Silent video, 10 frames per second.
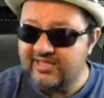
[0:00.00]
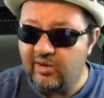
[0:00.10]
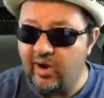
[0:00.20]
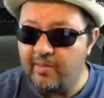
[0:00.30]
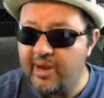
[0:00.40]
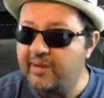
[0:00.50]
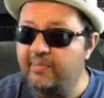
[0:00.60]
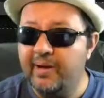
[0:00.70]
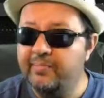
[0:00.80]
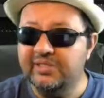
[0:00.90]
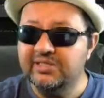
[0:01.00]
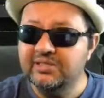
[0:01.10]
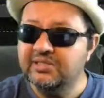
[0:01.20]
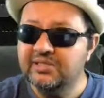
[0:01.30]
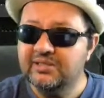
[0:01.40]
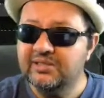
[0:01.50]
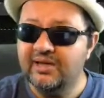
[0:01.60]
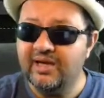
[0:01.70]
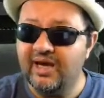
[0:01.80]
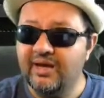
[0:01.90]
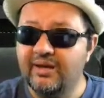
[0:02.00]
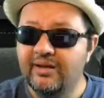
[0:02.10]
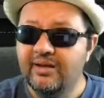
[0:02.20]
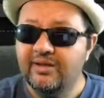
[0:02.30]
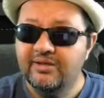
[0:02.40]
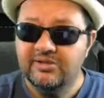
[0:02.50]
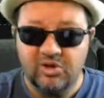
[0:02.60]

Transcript: That's how I make my pittance, okay?